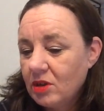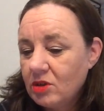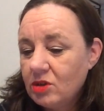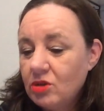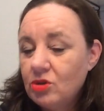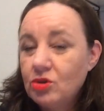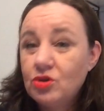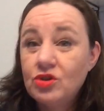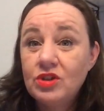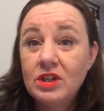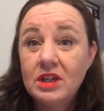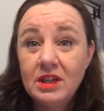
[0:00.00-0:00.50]

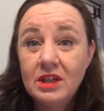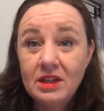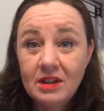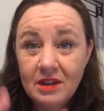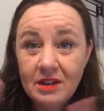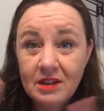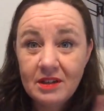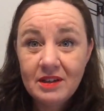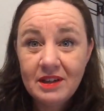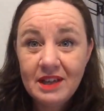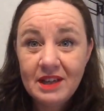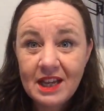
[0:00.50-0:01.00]
to see
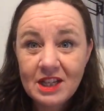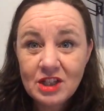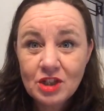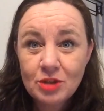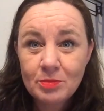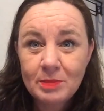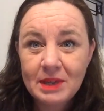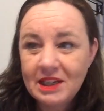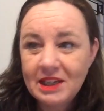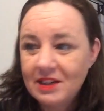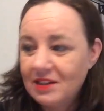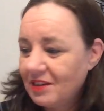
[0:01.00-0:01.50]
the
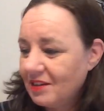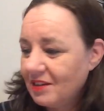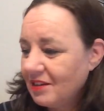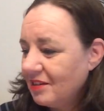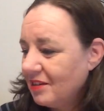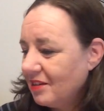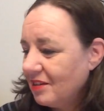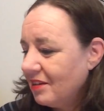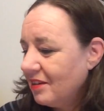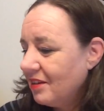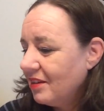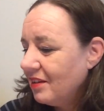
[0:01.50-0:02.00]
ends meet.
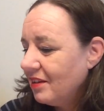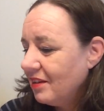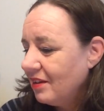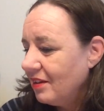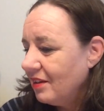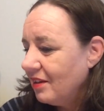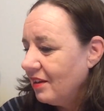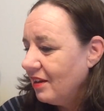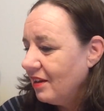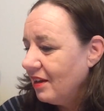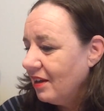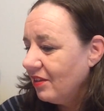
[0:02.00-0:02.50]

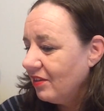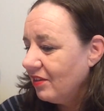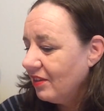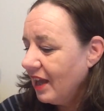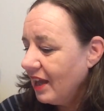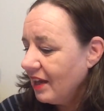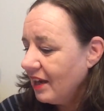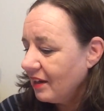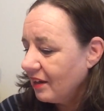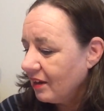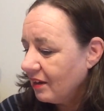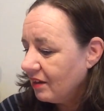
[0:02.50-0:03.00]

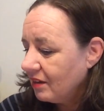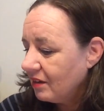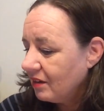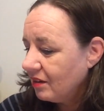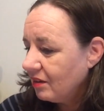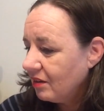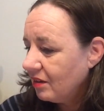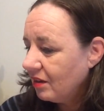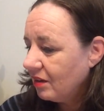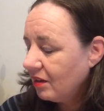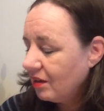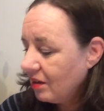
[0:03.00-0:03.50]
Then,
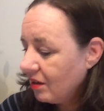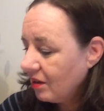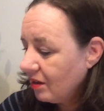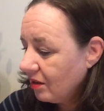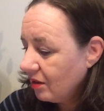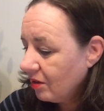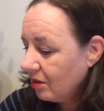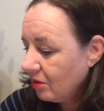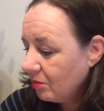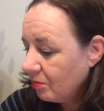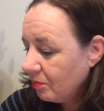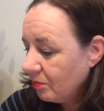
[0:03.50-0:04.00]

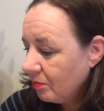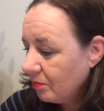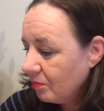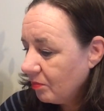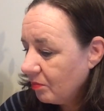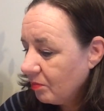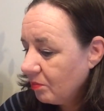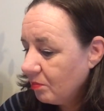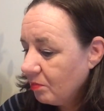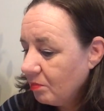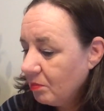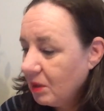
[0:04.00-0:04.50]

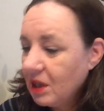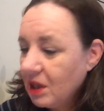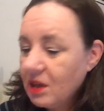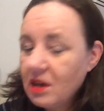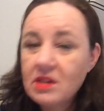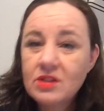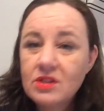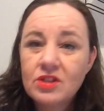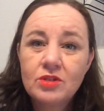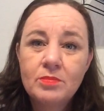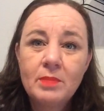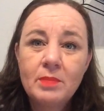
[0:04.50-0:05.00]

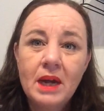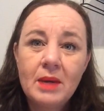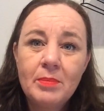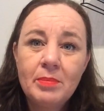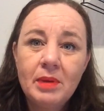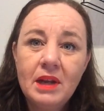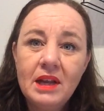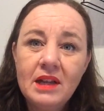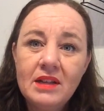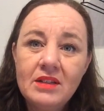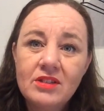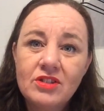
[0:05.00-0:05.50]
because my
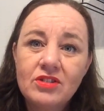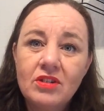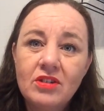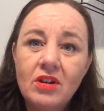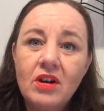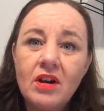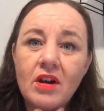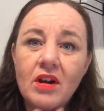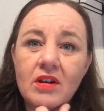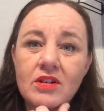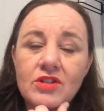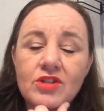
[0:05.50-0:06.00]
plans
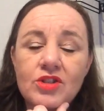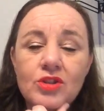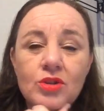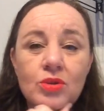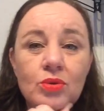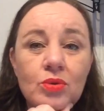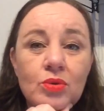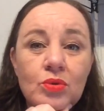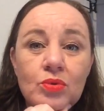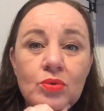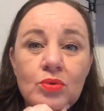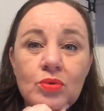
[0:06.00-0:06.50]
are
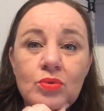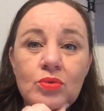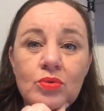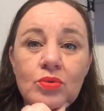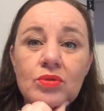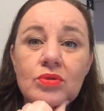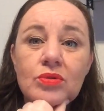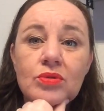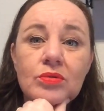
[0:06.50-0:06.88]
to